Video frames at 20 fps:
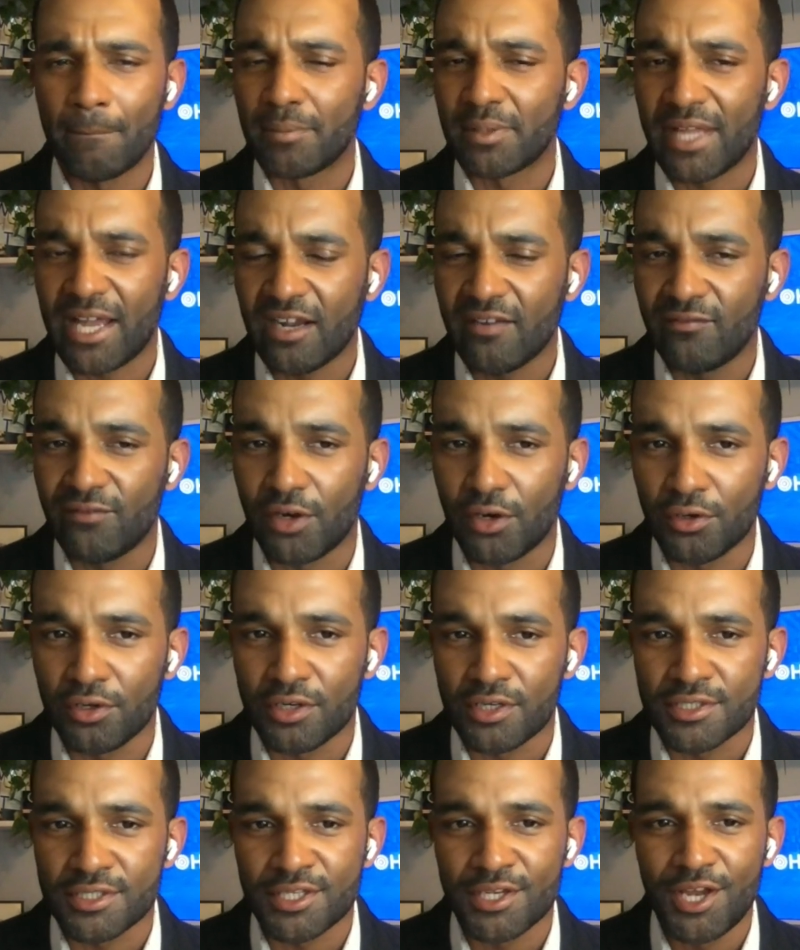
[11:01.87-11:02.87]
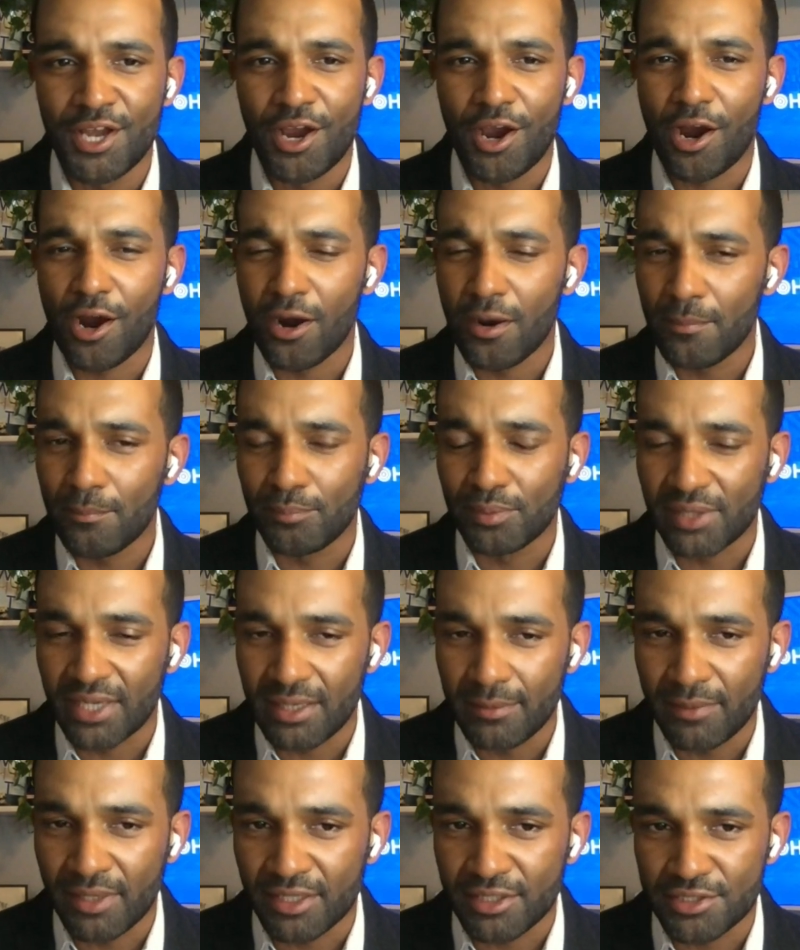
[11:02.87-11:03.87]
Black voters aren't
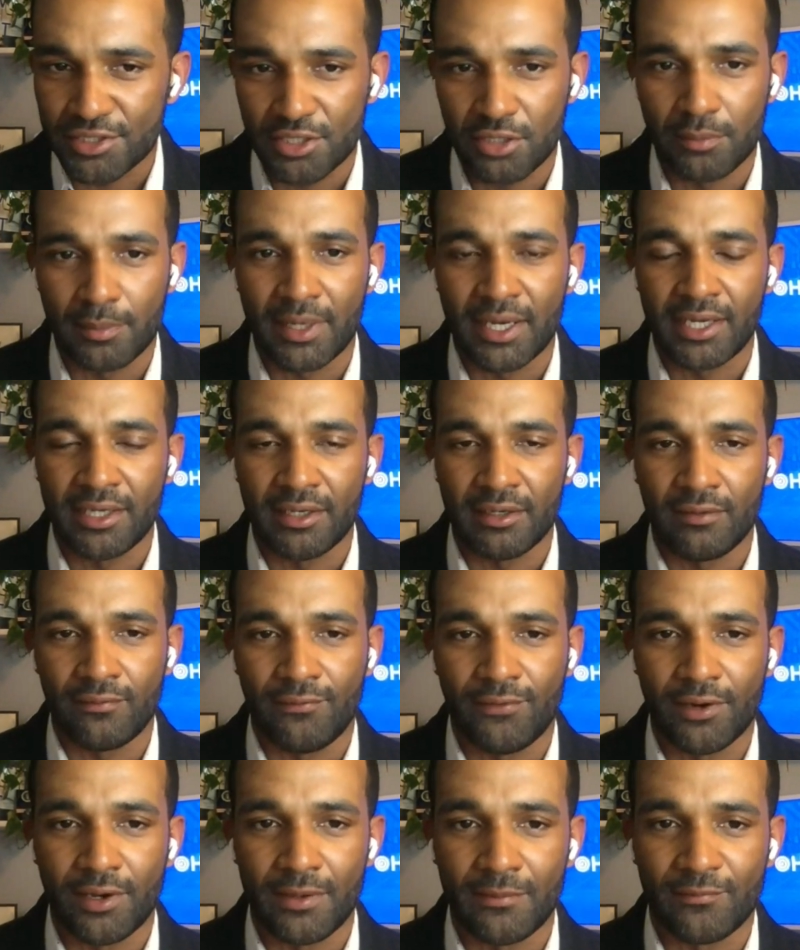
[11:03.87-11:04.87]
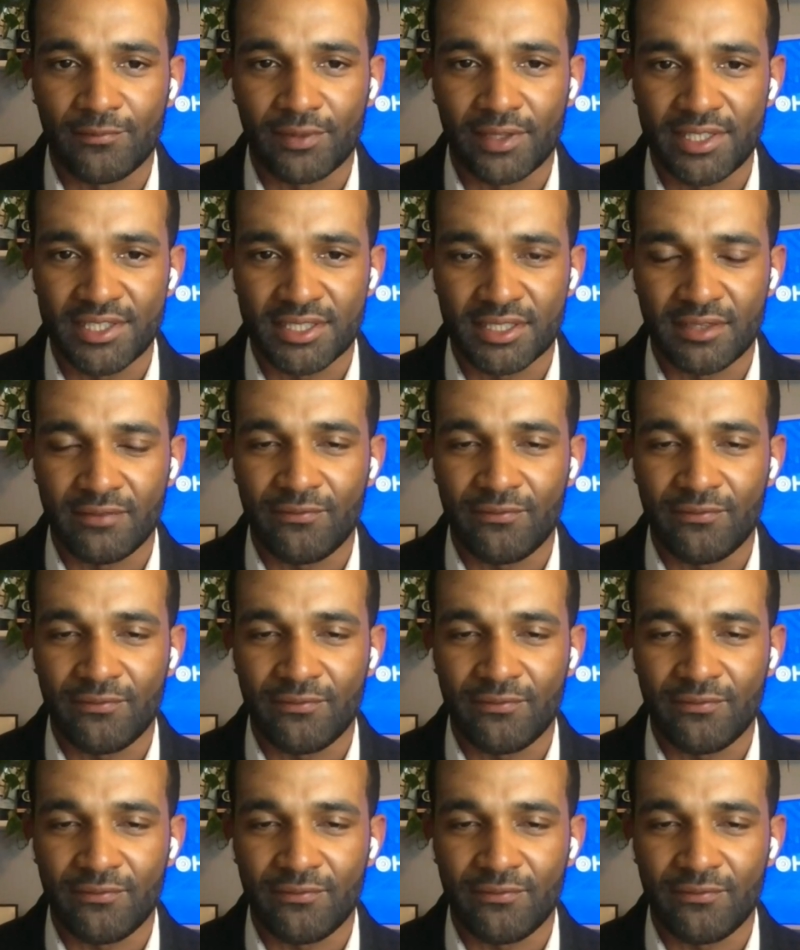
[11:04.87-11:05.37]
blaming Joe Biden for inflation.